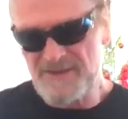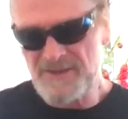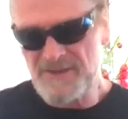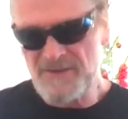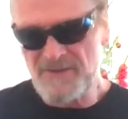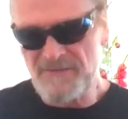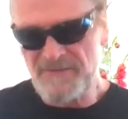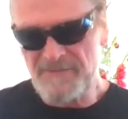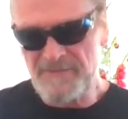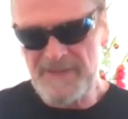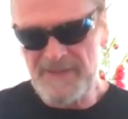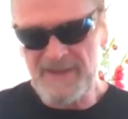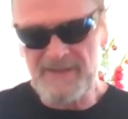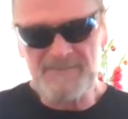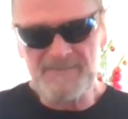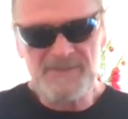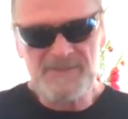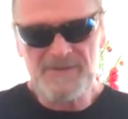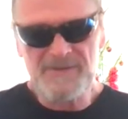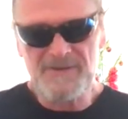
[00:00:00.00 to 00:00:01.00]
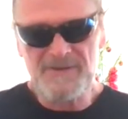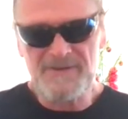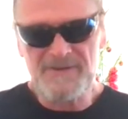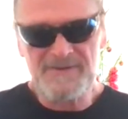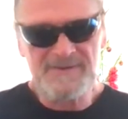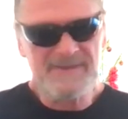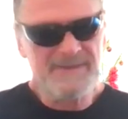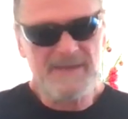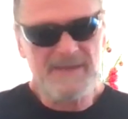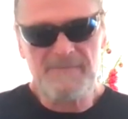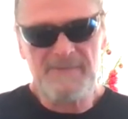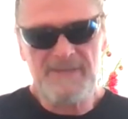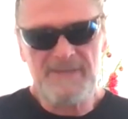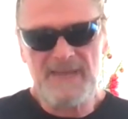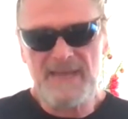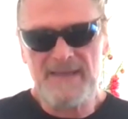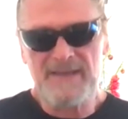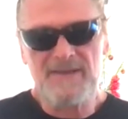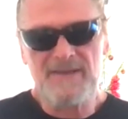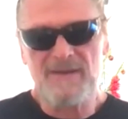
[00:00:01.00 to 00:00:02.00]
logical for me. I'm sure same
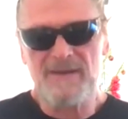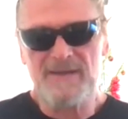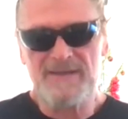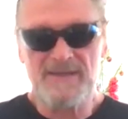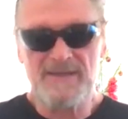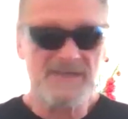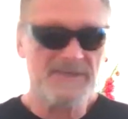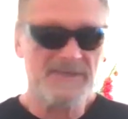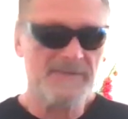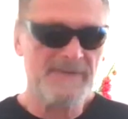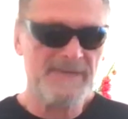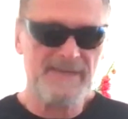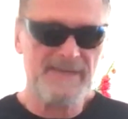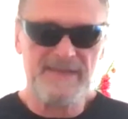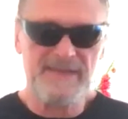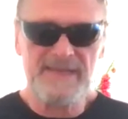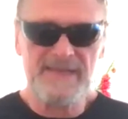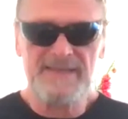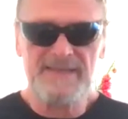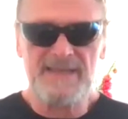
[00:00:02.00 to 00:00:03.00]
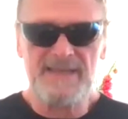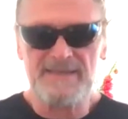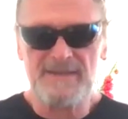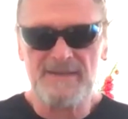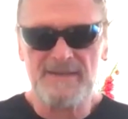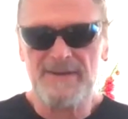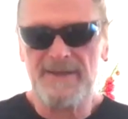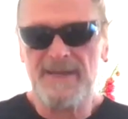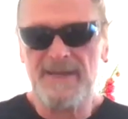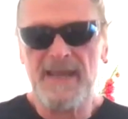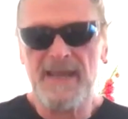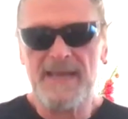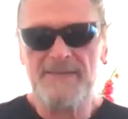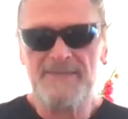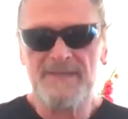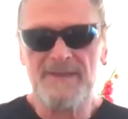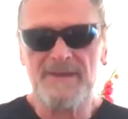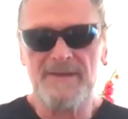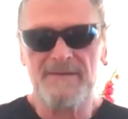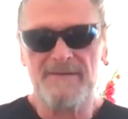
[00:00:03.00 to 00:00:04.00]
with the other guys, especially these days, a lot of
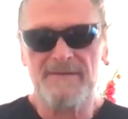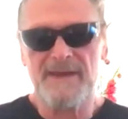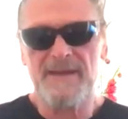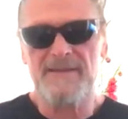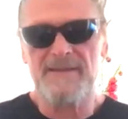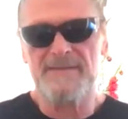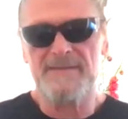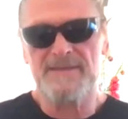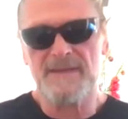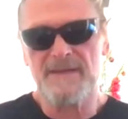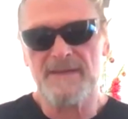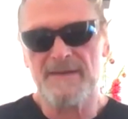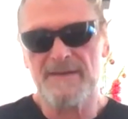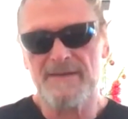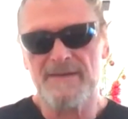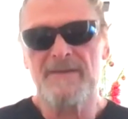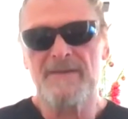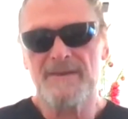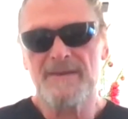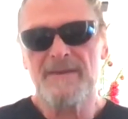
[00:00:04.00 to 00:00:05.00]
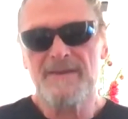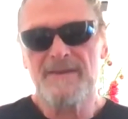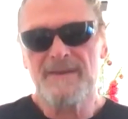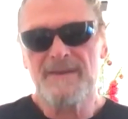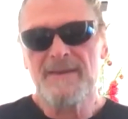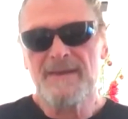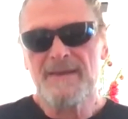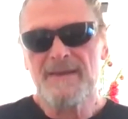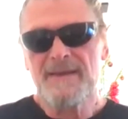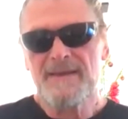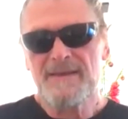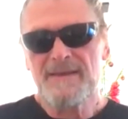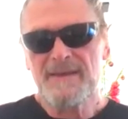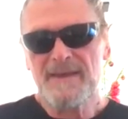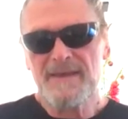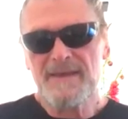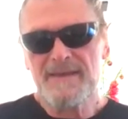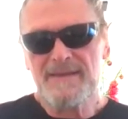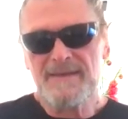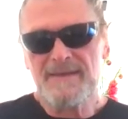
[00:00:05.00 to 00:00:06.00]
games going around. So
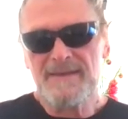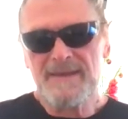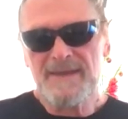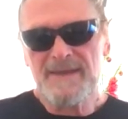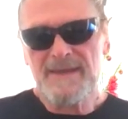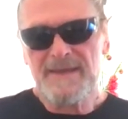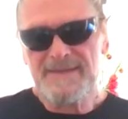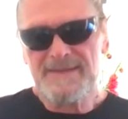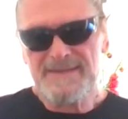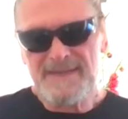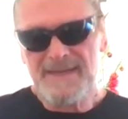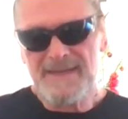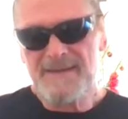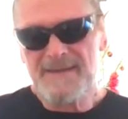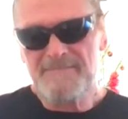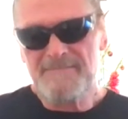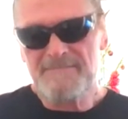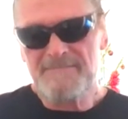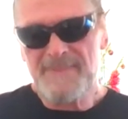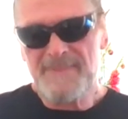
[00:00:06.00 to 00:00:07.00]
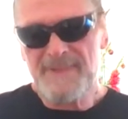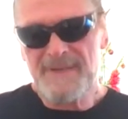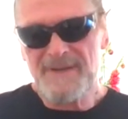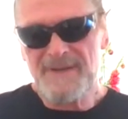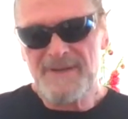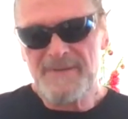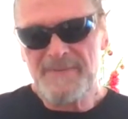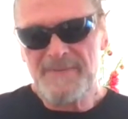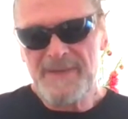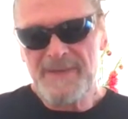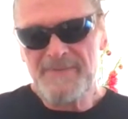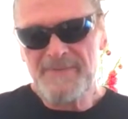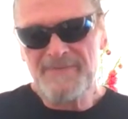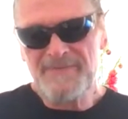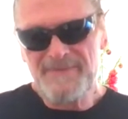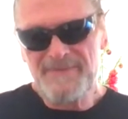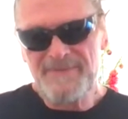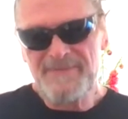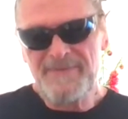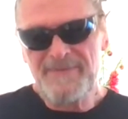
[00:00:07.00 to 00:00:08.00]
you get a lot of
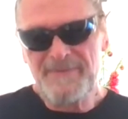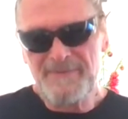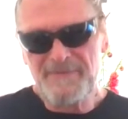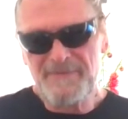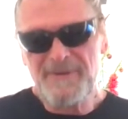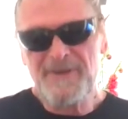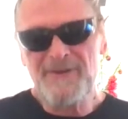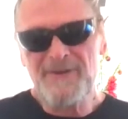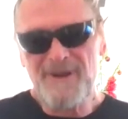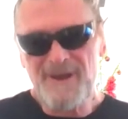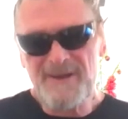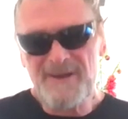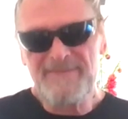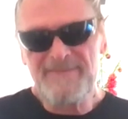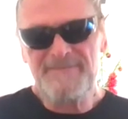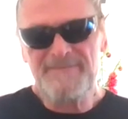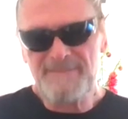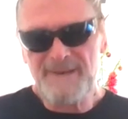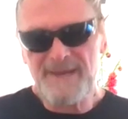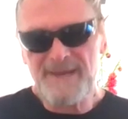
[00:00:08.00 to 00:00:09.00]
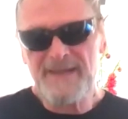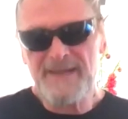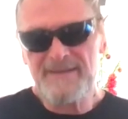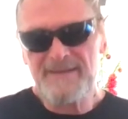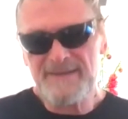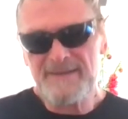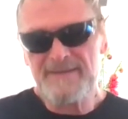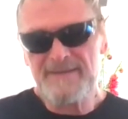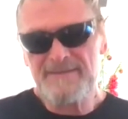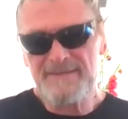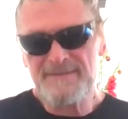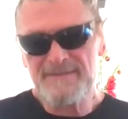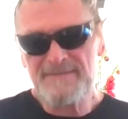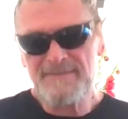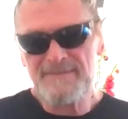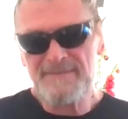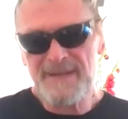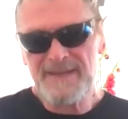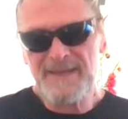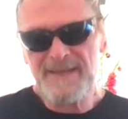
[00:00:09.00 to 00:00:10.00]
people from real life playing the
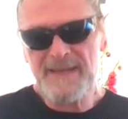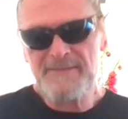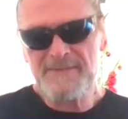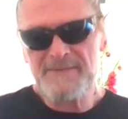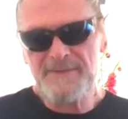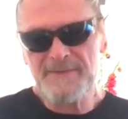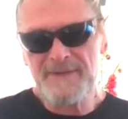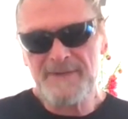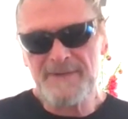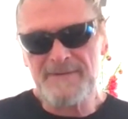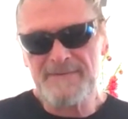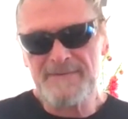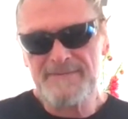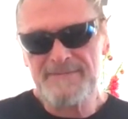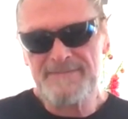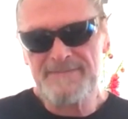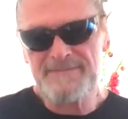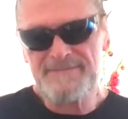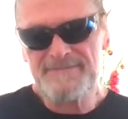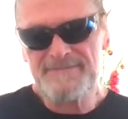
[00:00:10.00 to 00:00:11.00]
game as well.